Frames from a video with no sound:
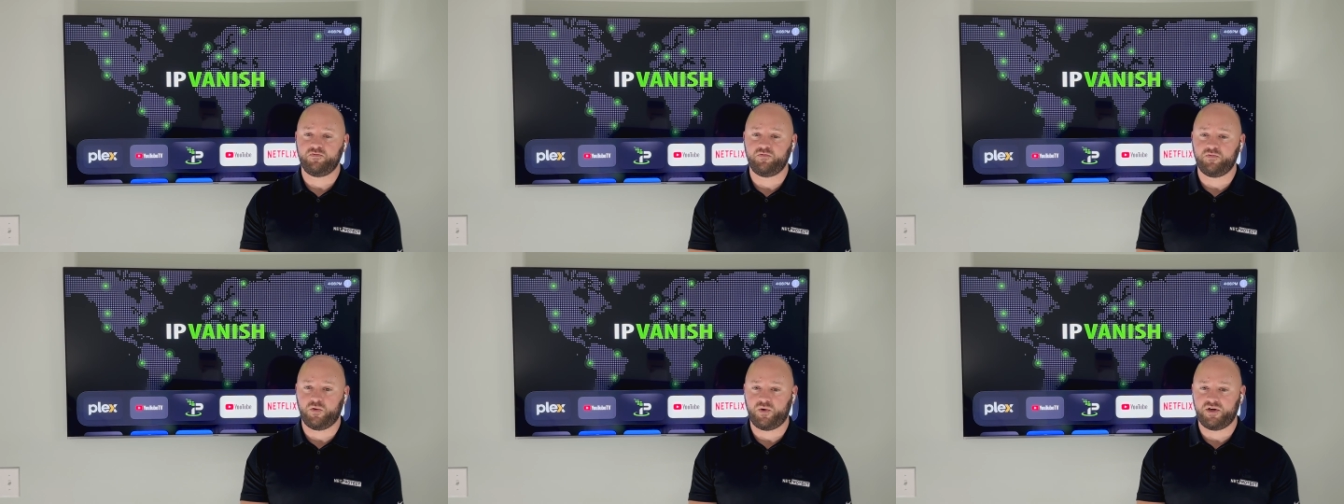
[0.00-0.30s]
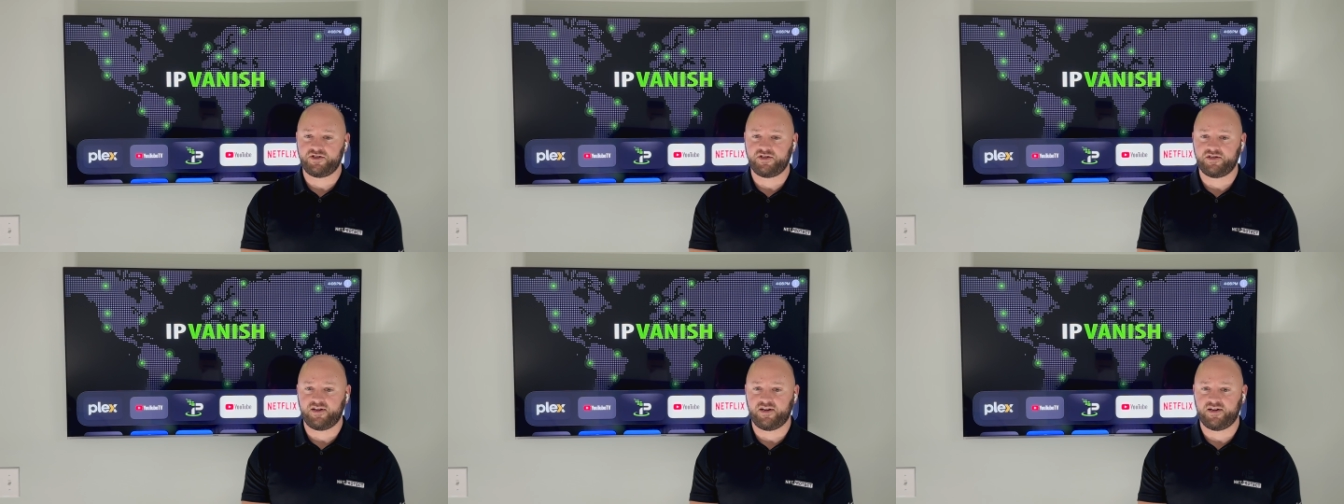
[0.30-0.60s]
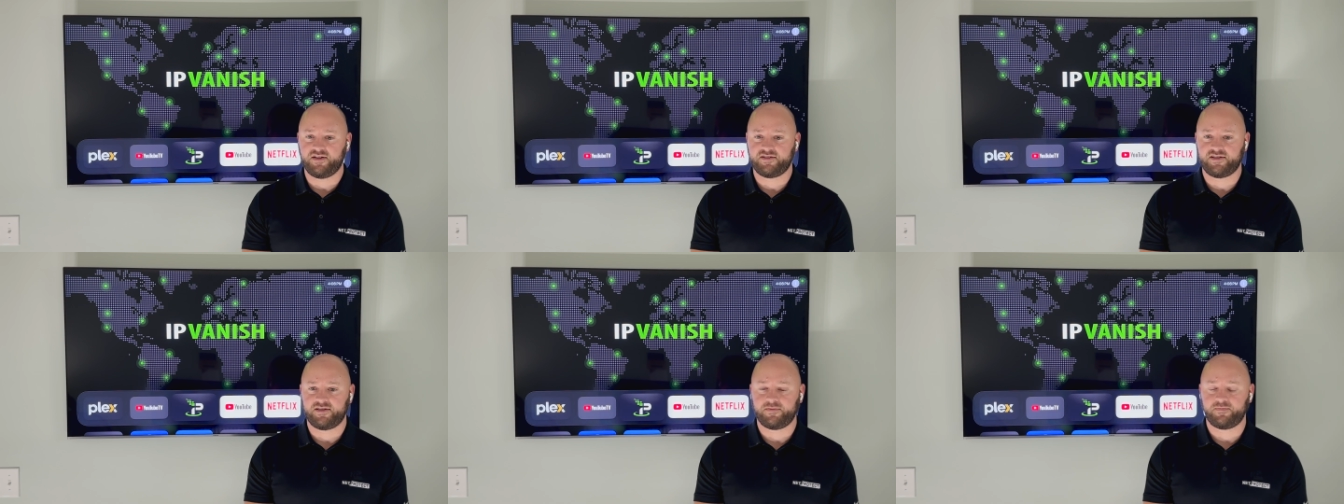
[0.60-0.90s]
while watching
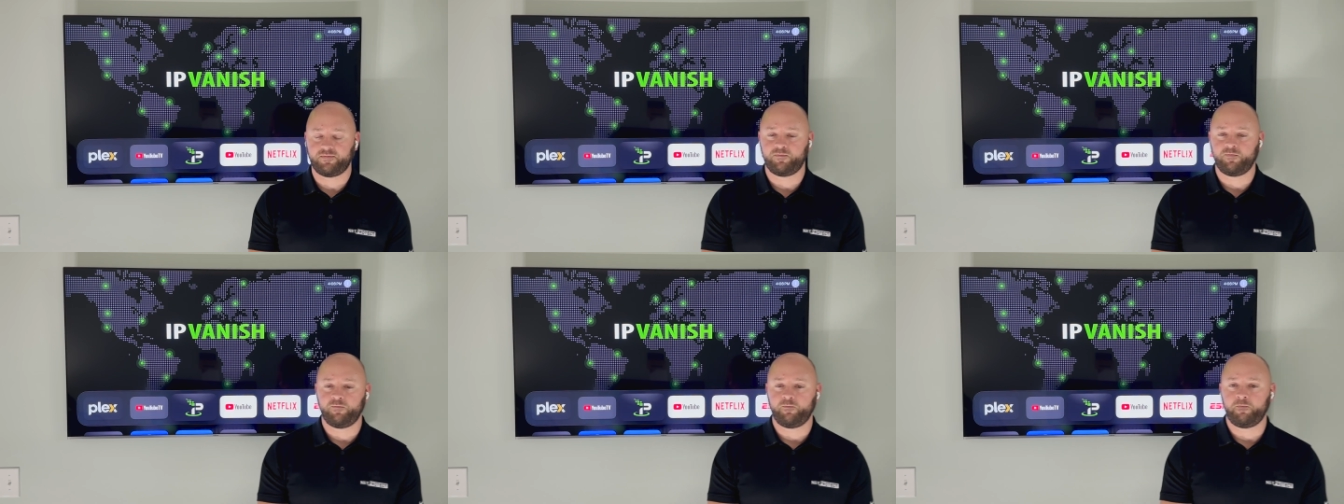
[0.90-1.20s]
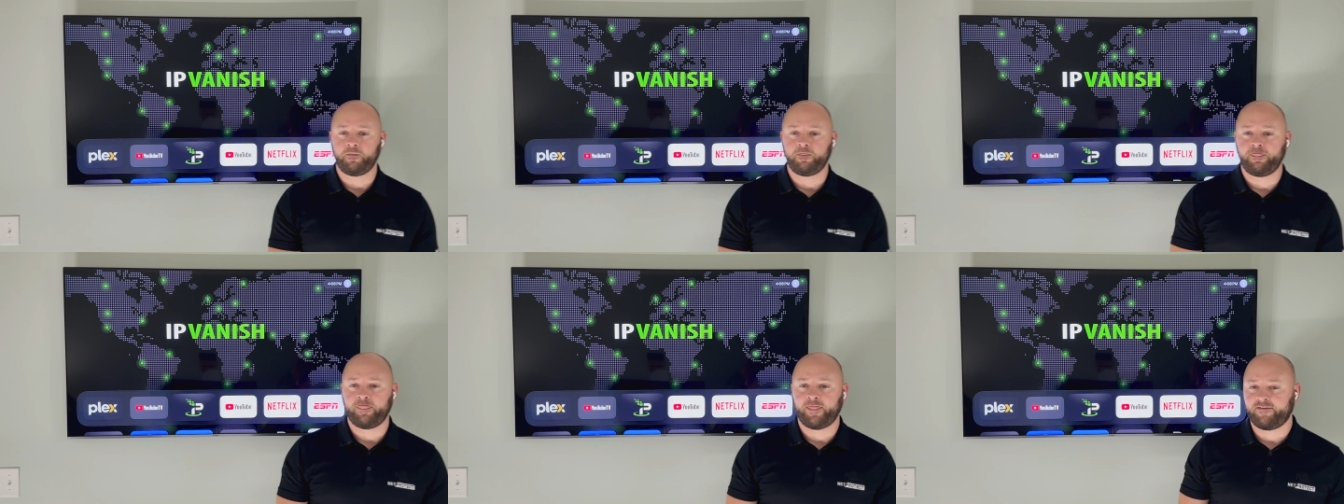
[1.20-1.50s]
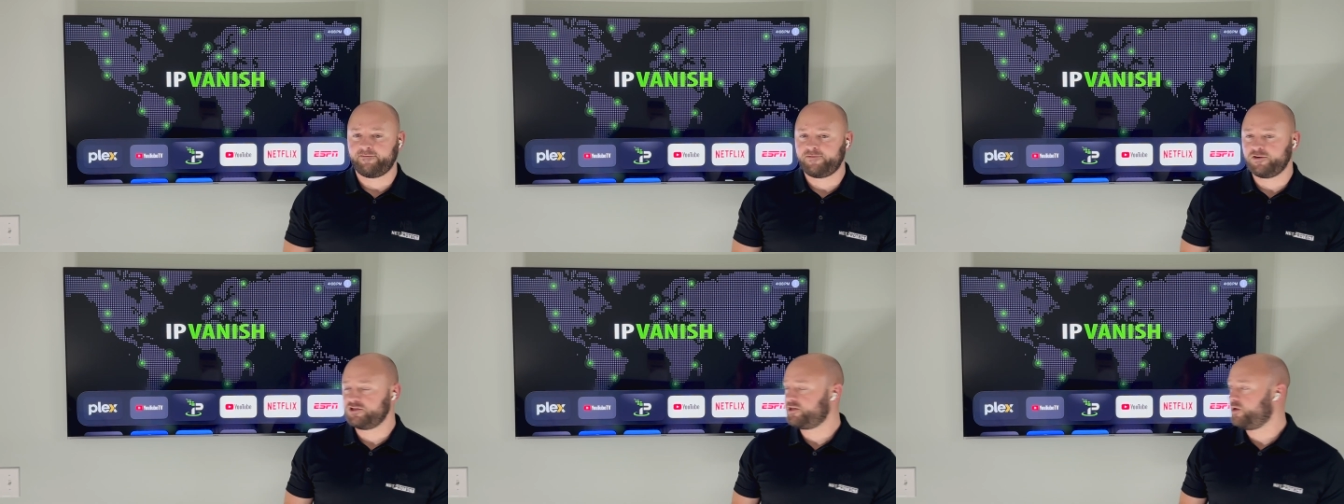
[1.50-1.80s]
content.
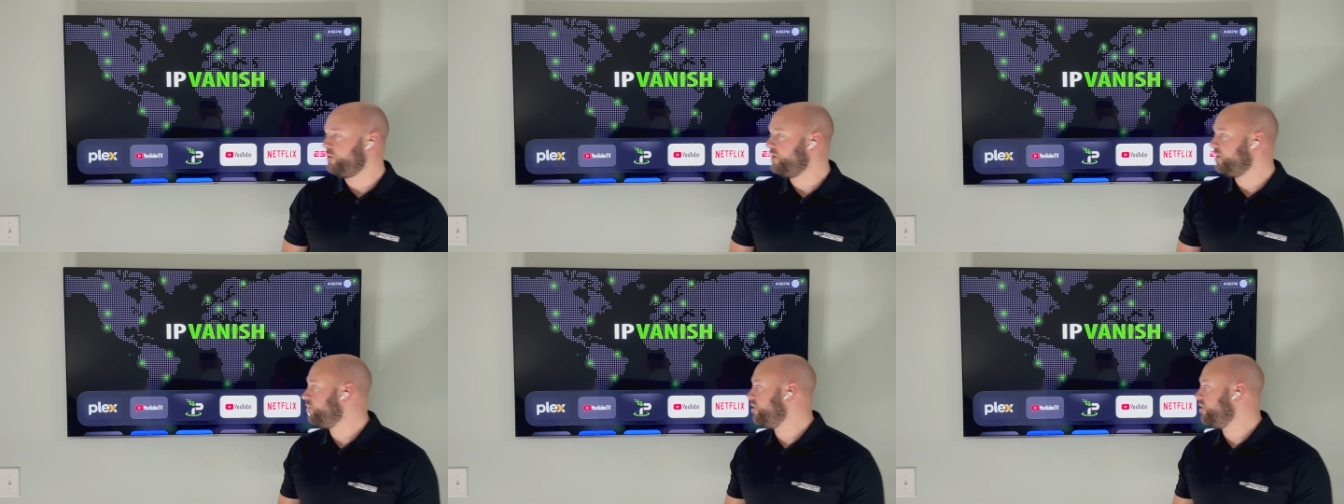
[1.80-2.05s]
First I want to